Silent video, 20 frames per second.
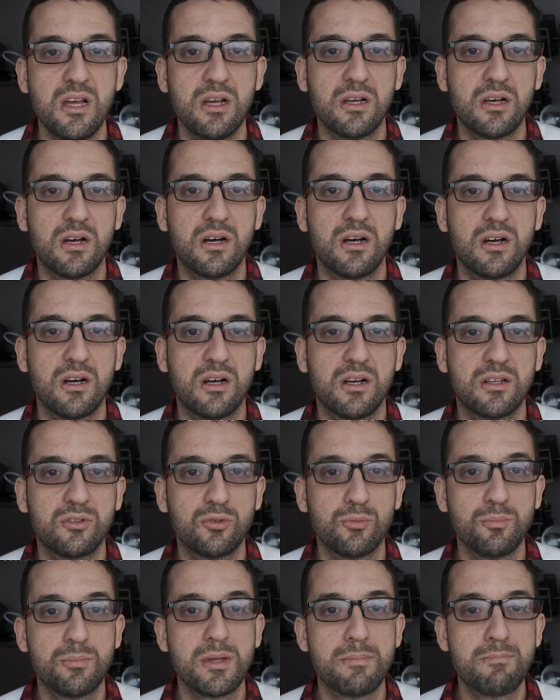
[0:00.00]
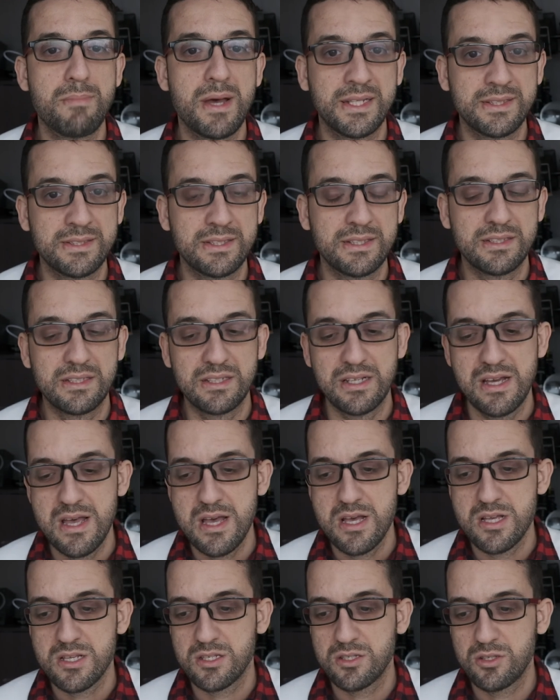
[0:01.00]
to be bented,
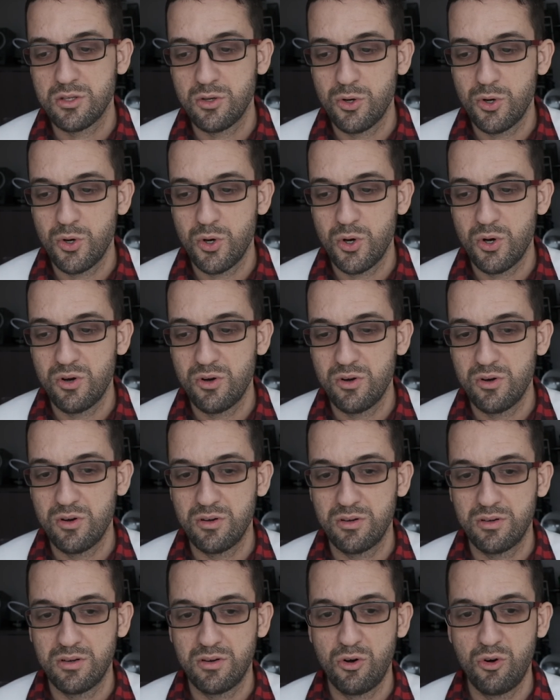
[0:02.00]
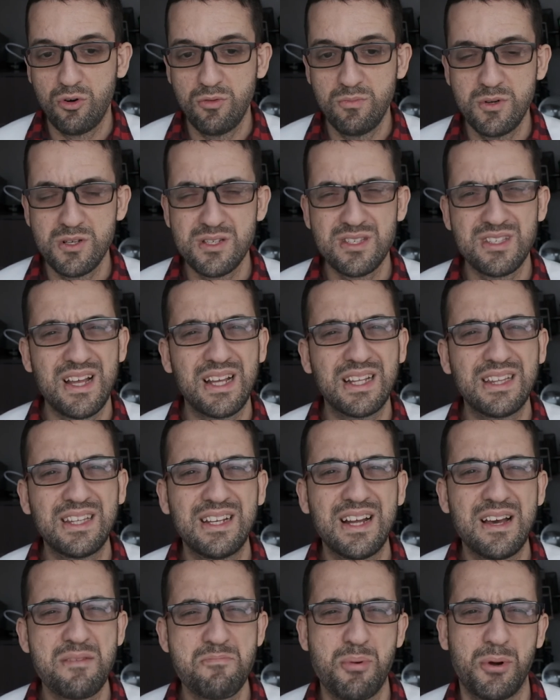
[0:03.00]
so almost
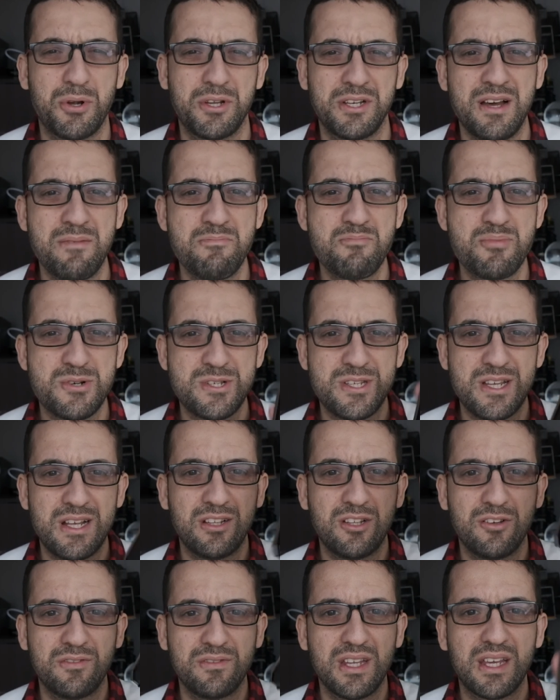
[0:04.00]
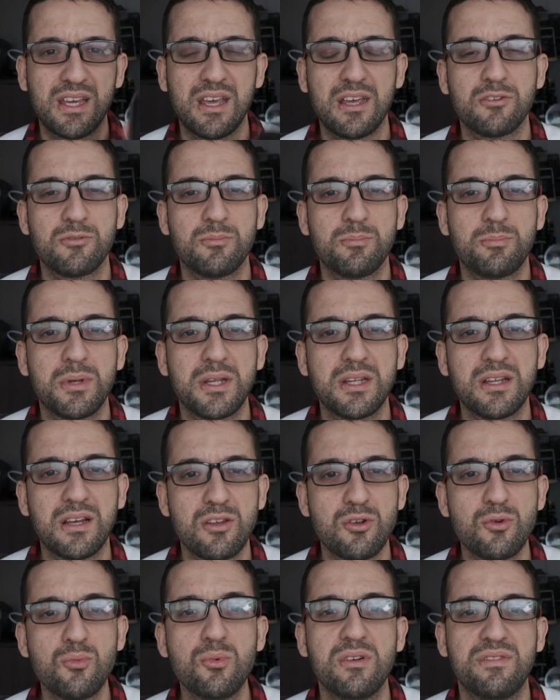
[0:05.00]
99.9% of the Canon P that
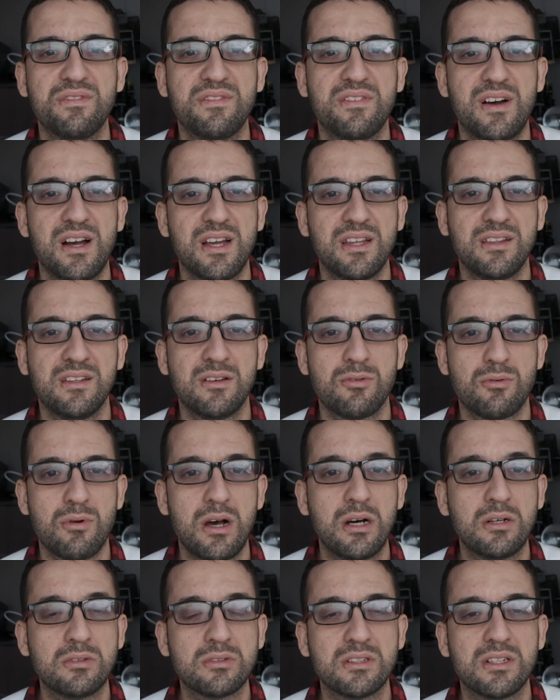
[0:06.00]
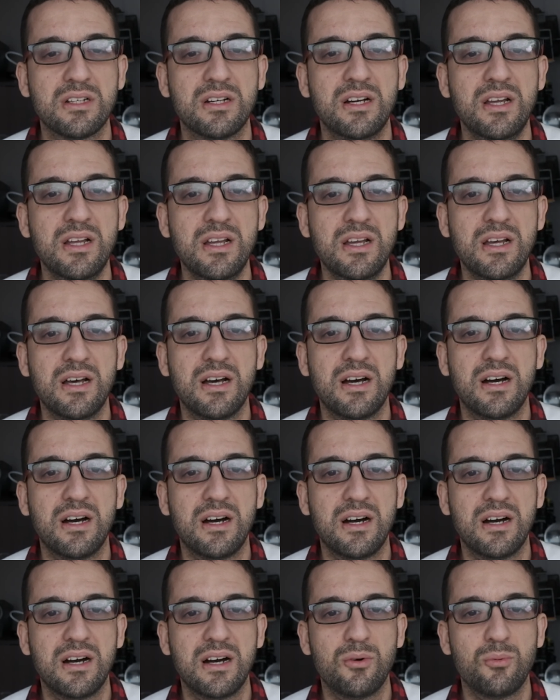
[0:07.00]
you will find around
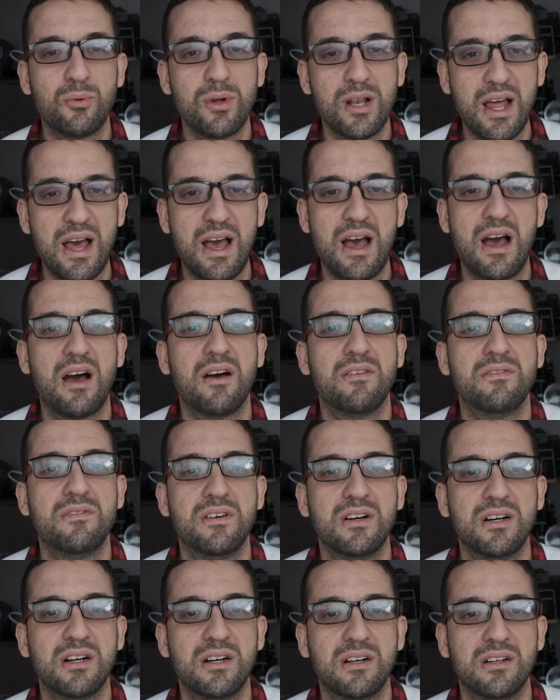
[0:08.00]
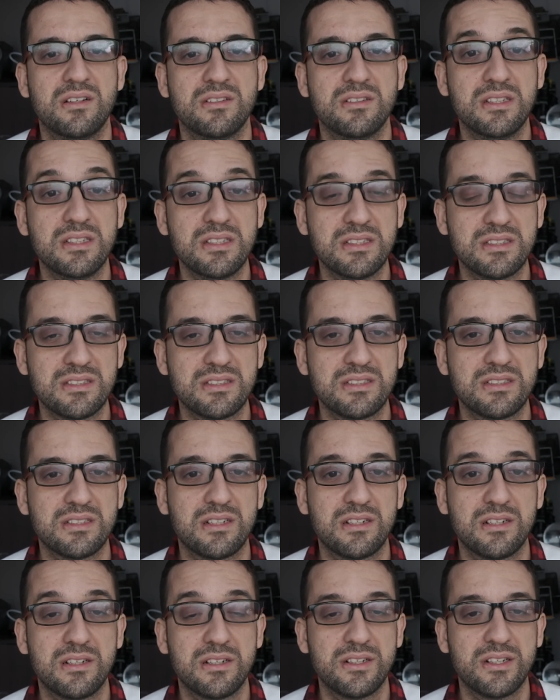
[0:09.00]
will have this
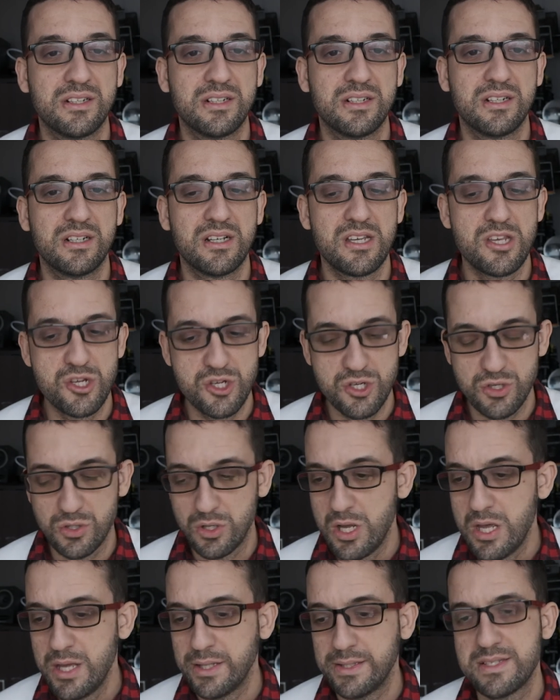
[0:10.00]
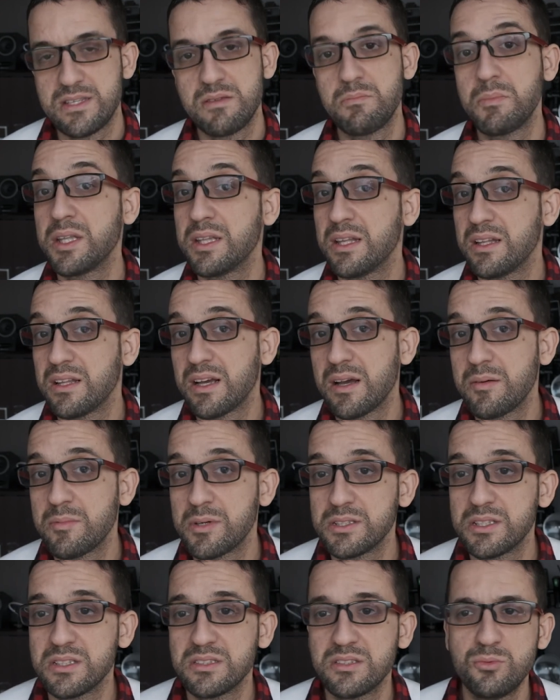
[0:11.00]
issue. Does it mean that the camera
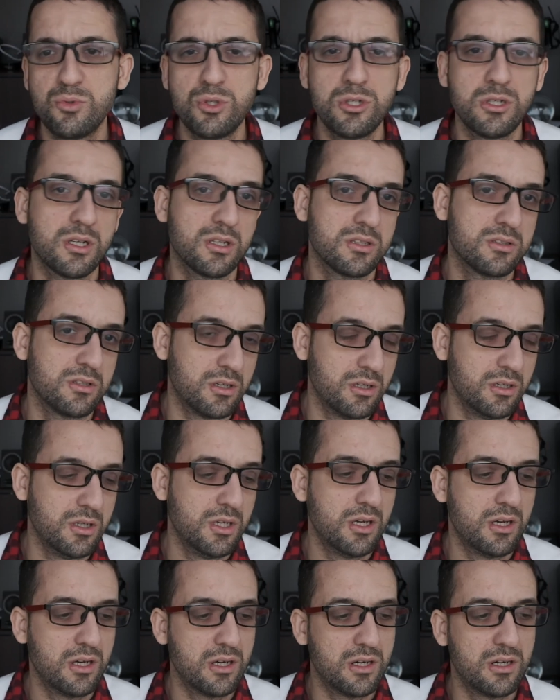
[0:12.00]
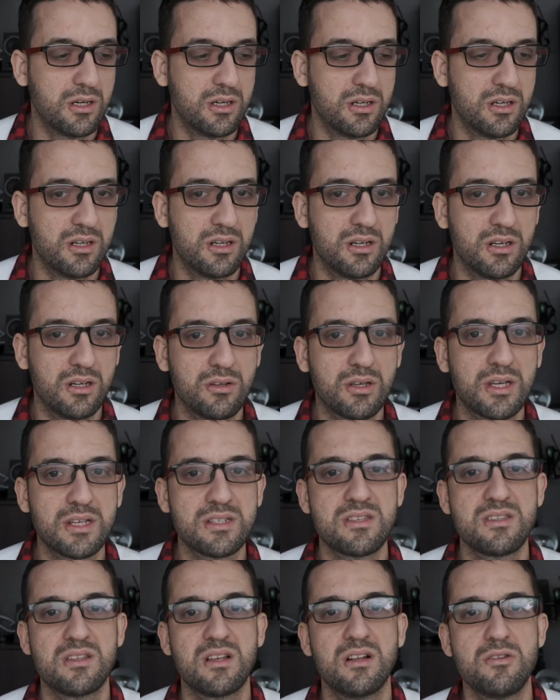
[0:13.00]
doesn't work? No, you can
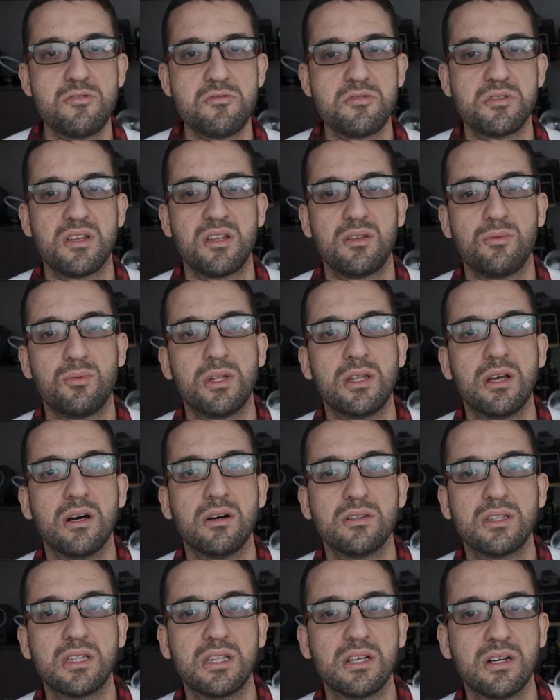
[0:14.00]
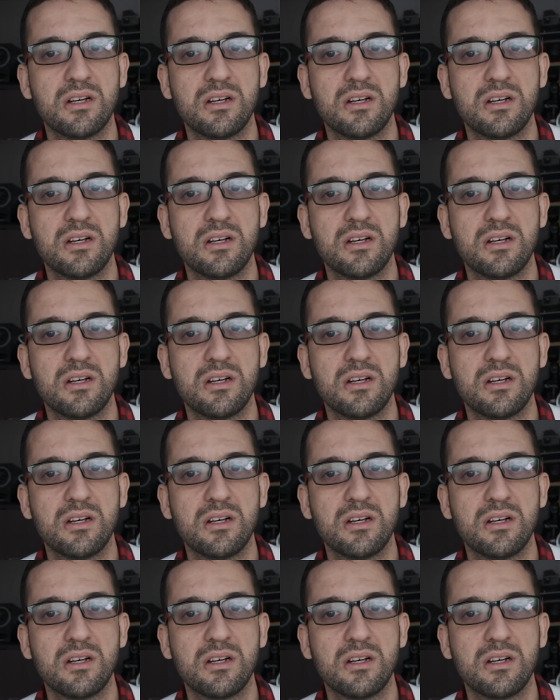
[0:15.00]
still use it without